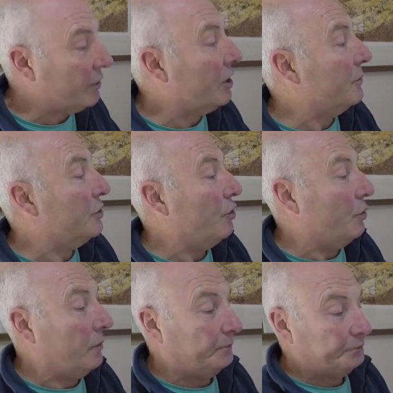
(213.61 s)
comes
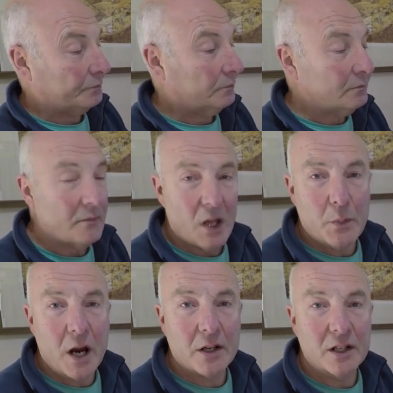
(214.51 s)
your
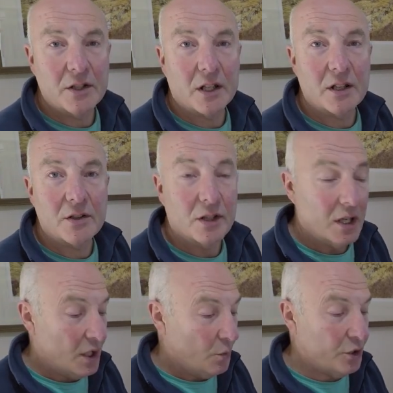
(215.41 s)
parking tickets,
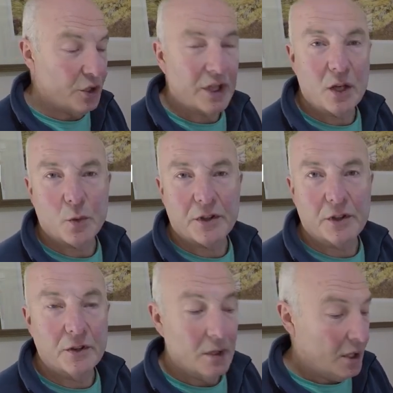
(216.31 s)
which you take with
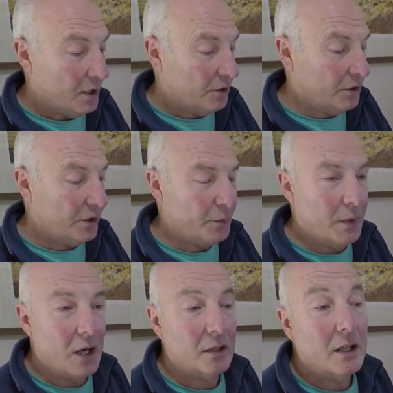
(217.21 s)
you to the
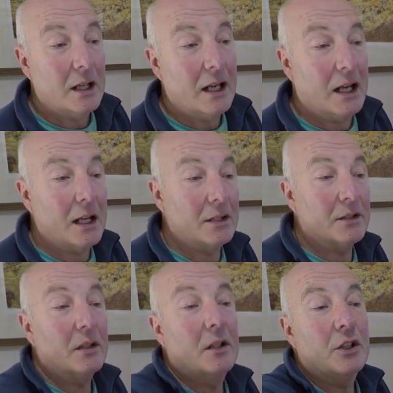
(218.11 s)
park, and
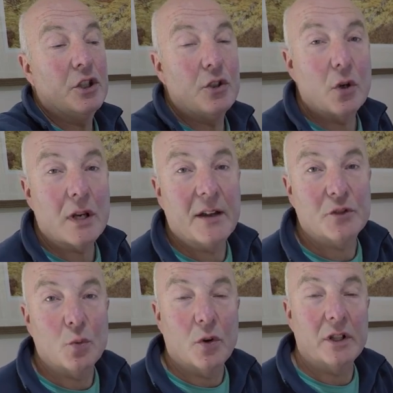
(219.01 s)
you don't have to
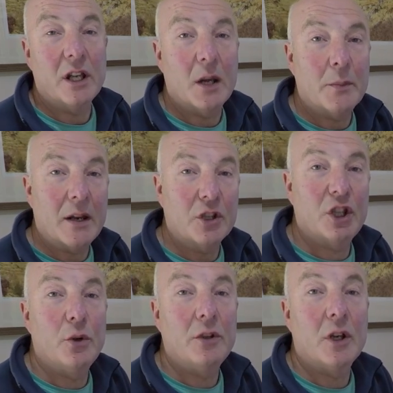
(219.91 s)
worry about
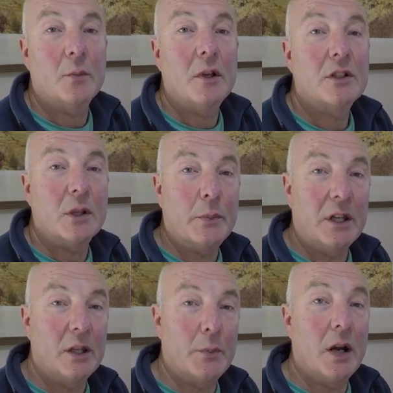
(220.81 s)
queuing up to pay
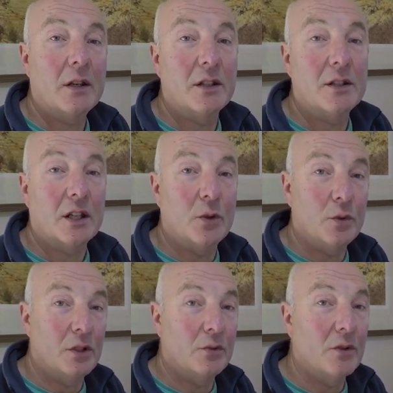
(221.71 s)
your parking ticket when
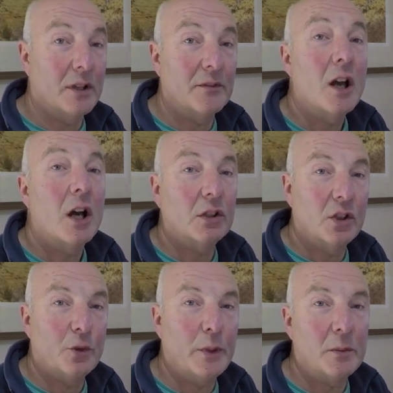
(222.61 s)
you arrive. A lot
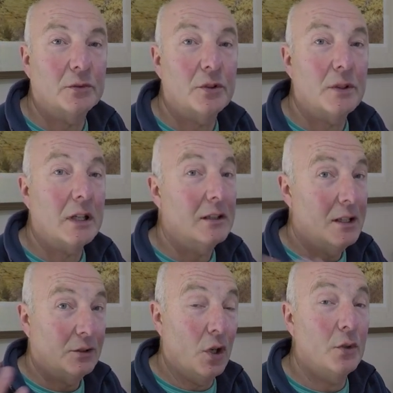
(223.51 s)
of people do that.
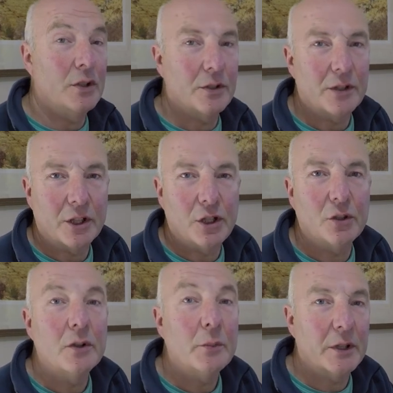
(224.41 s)
Not only do they
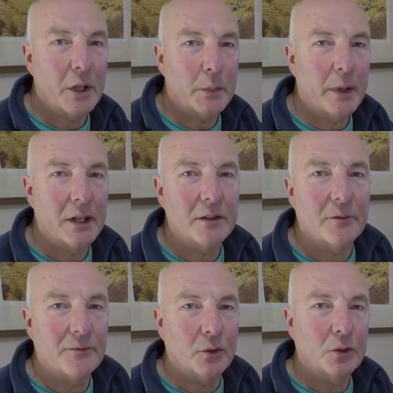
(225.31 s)
queue, but they pay the
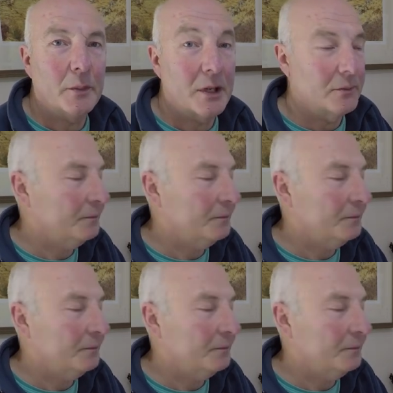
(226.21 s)
full amount.